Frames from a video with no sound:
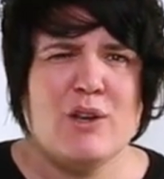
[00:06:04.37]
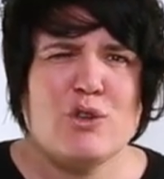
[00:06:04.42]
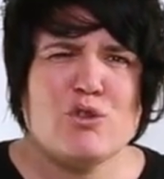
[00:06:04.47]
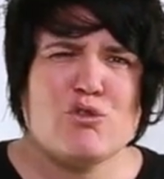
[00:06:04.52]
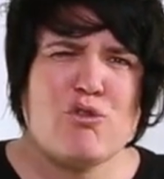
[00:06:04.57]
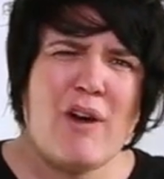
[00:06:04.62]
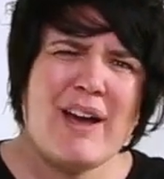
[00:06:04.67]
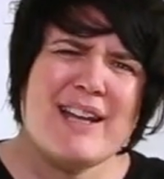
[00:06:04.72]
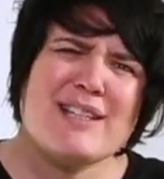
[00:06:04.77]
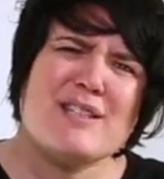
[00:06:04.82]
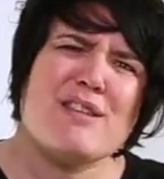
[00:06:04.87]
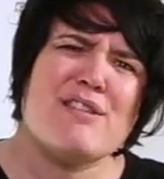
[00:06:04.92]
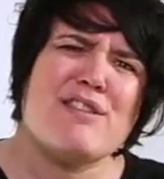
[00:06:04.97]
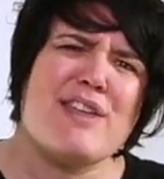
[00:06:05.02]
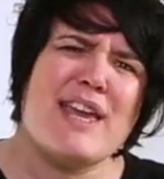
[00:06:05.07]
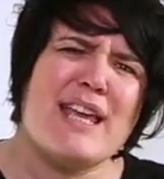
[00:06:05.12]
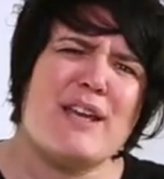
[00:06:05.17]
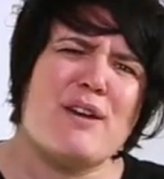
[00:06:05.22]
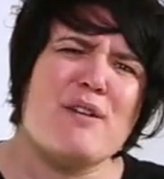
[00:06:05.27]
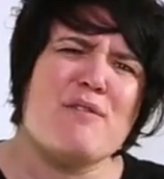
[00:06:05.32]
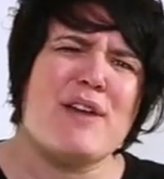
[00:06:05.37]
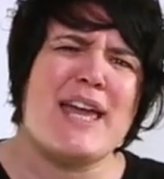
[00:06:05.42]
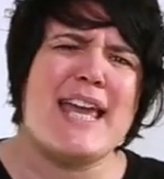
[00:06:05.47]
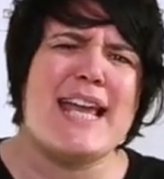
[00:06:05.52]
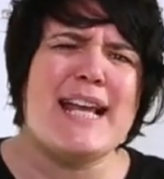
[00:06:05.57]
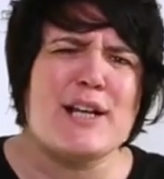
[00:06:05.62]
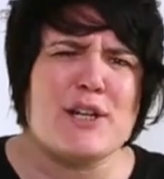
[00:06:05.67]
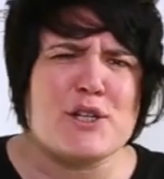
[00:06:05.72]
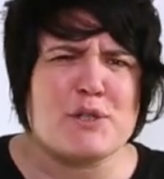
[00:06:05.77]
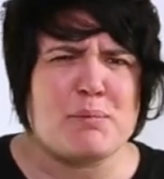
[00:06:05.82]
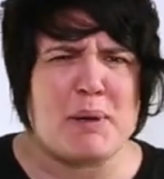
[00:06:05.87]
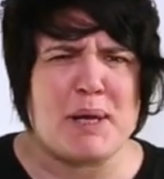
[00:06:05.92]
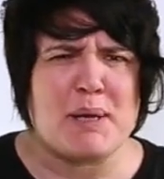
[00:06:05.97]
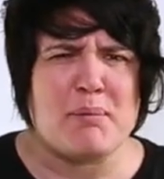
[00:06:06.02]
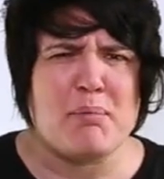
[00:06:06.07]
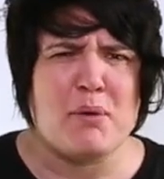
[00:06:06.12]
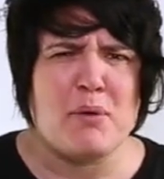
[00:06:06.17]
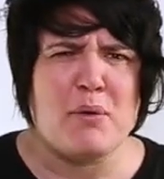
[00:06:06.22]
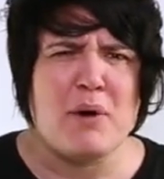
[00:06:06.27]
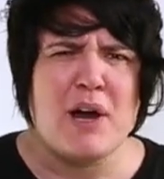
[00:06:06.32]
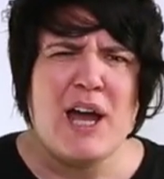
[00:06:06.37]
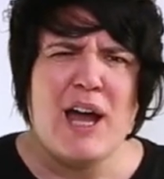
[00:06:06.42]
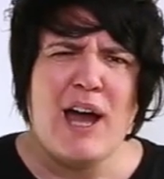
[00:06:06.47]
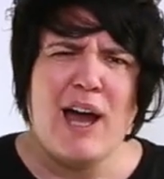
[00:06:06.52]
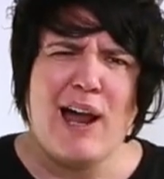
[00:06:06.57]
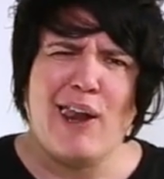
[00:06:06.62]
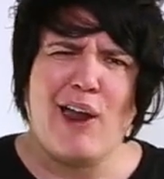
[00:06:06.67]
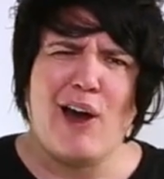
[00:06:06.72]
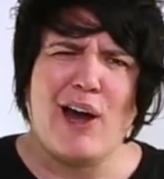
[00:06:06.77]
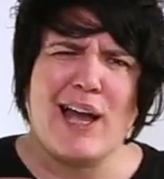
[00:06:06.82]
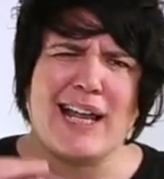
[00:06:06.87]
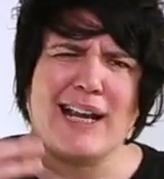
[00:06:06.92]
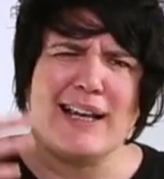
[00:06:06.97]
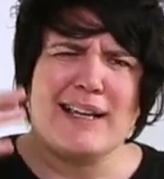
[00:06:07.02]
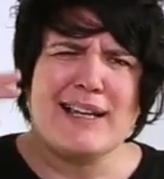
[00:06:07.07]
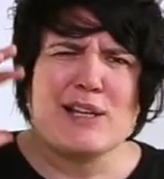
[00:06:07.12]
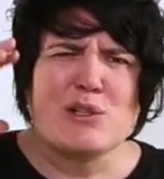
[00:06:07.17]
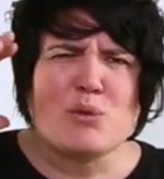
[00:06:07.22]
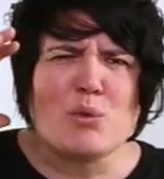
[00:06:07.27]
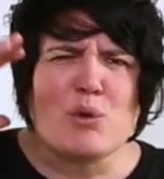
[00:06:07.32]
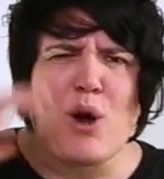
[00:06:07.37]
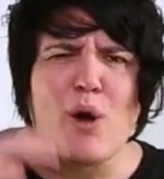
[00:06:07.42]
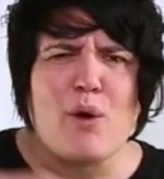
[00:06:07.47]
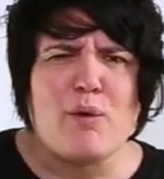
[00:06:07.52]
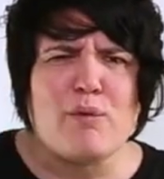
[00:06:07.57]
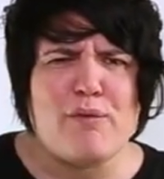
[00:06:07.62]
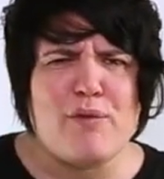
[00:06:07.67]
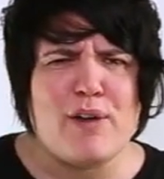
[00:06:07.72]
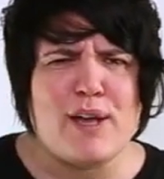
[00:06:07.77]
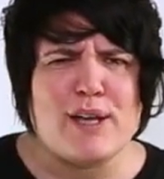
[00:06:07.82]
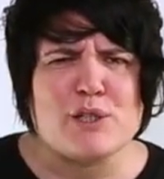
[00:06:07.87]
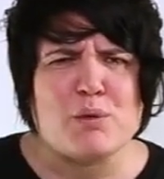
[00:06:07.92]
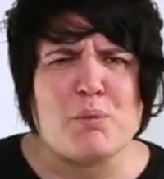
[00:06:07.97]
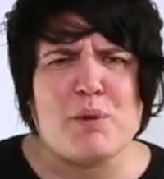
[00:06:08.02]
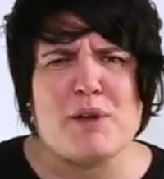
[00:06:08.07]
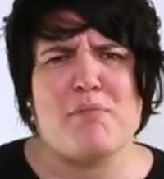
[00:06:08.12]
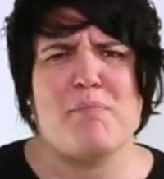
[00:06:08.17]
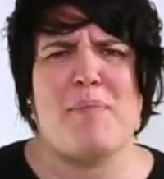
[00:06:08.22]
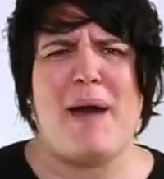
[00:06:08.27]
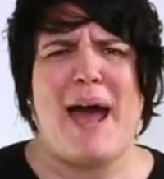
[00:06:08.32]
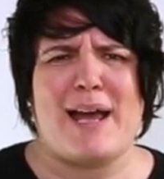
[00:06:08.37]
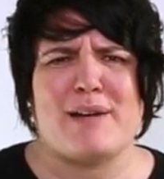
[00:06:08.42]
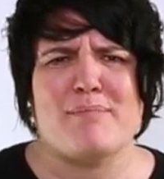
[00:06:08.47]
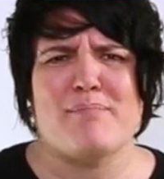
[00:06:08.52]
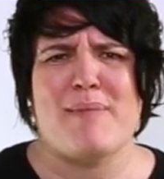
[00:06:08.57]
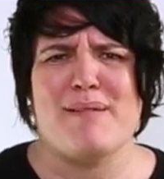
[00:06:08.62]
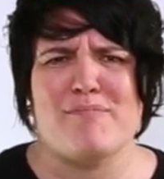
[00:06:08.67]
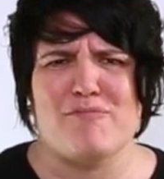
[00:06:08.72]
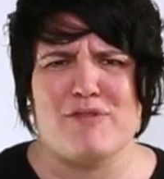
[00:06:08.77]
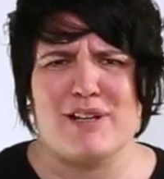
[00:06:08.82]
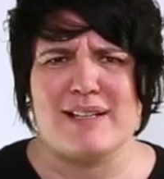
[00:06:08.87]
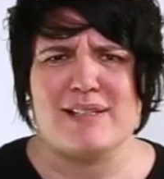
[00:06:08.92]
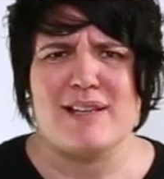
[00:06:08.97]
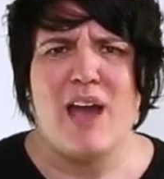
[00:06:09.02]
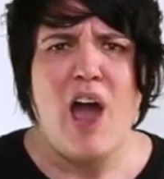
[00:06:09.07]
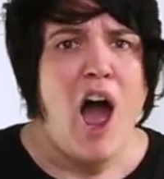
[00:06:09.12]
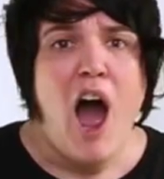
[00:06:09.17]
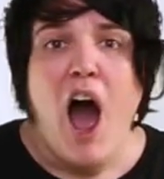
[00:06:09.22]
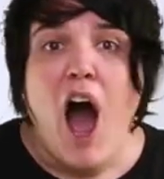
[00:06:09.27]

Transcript: Try to think of English people like little goldfish with bad memories.